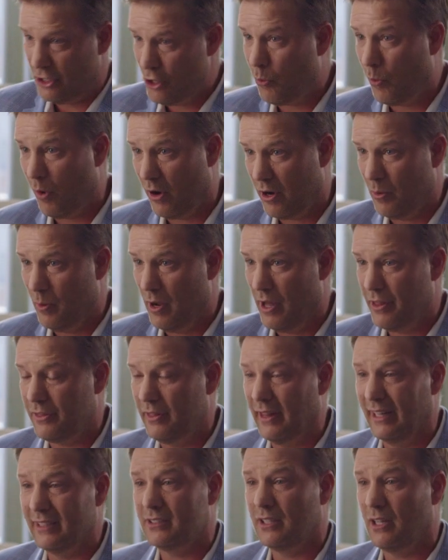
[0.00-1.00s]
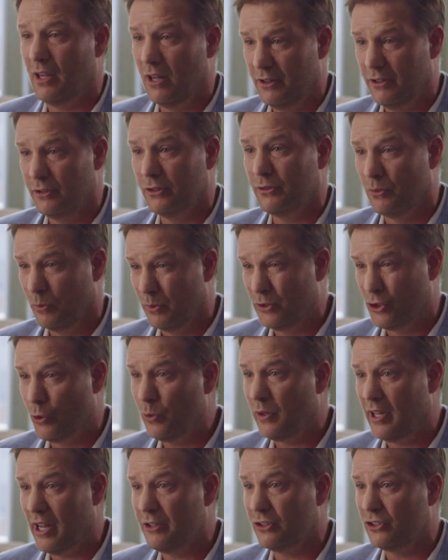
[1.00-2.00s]
that you're working with, let's
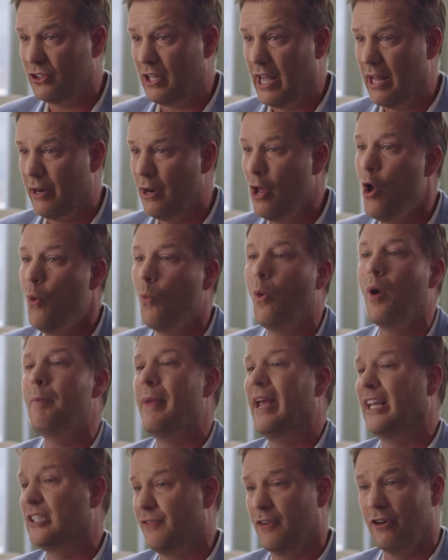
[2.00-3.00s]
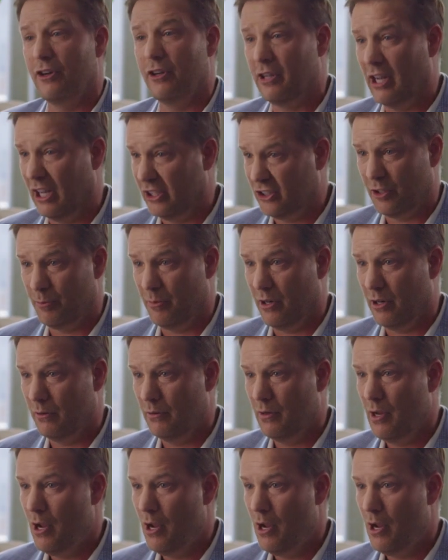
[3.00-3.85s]
truly understand what makes for a good customer,